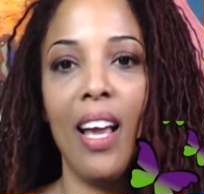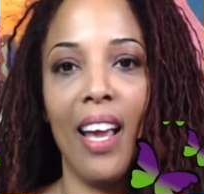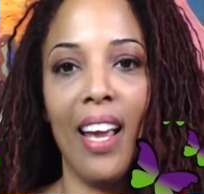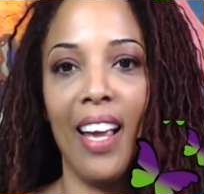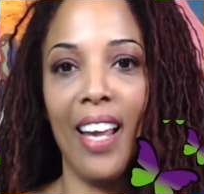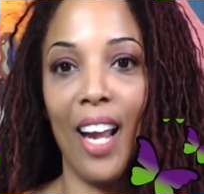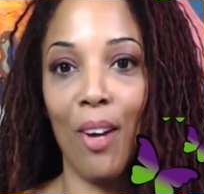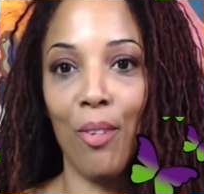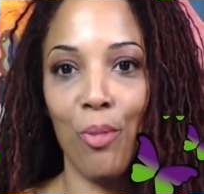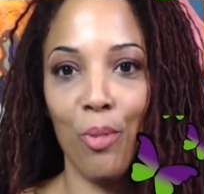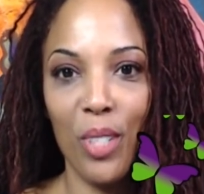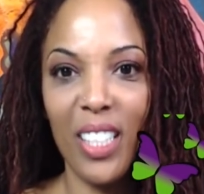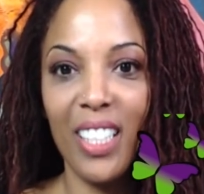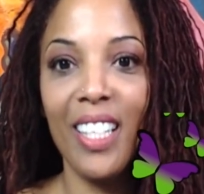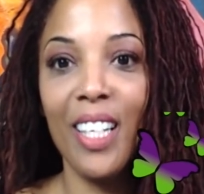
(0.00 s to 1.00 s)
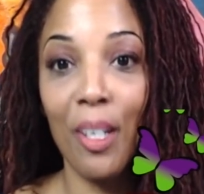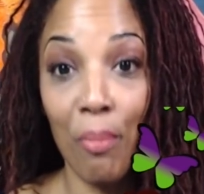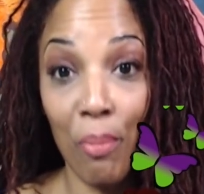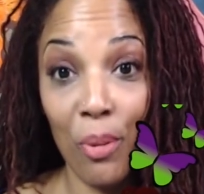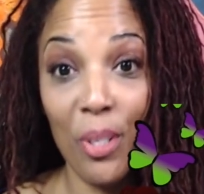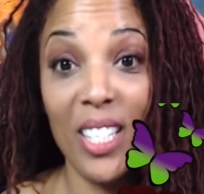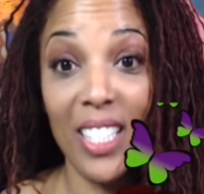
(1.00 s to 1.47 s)
and I really
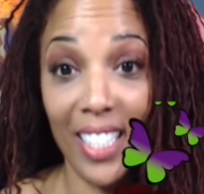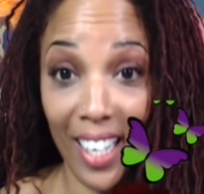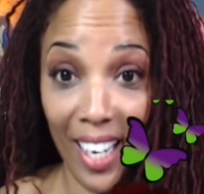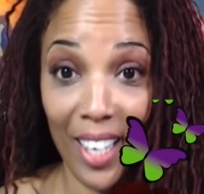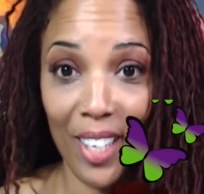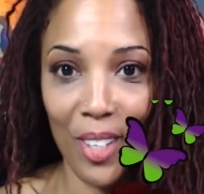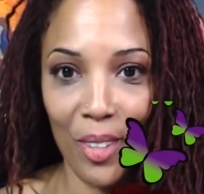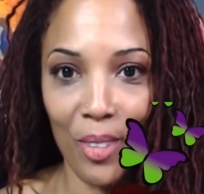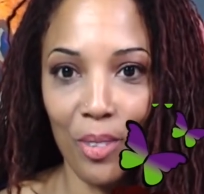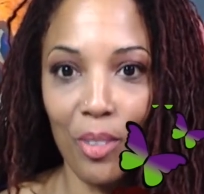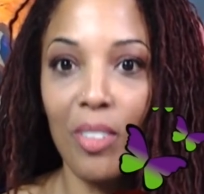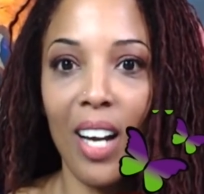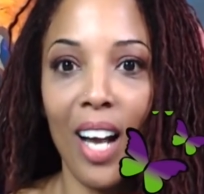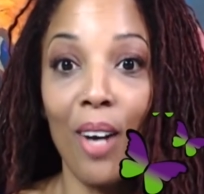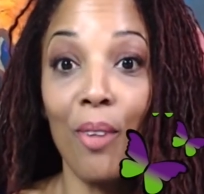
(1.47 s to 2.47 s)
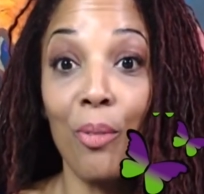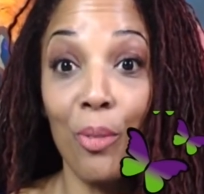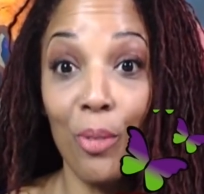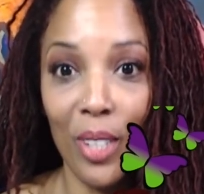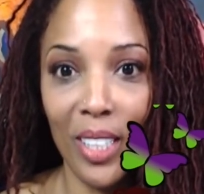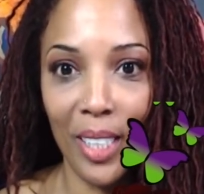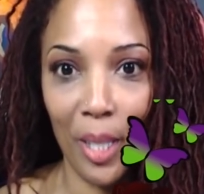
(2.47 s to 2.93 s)
appreciate you. I
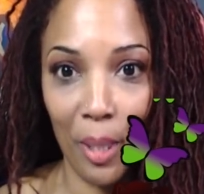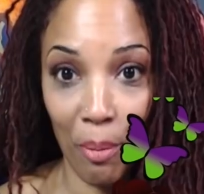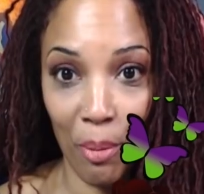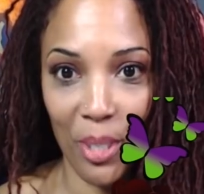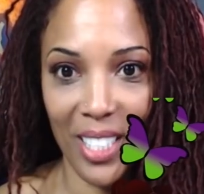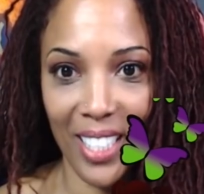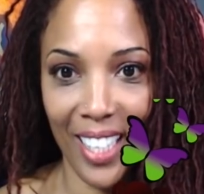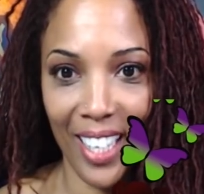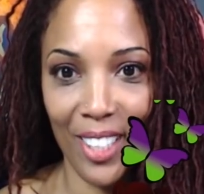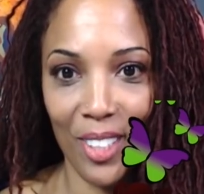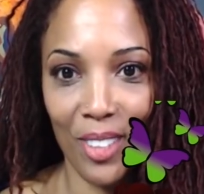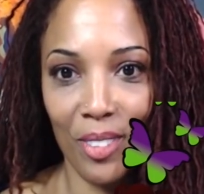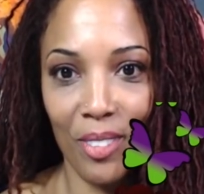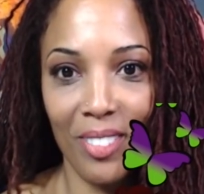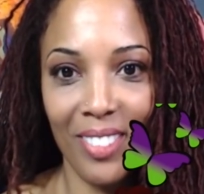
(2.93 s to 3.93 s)
really appreciate you.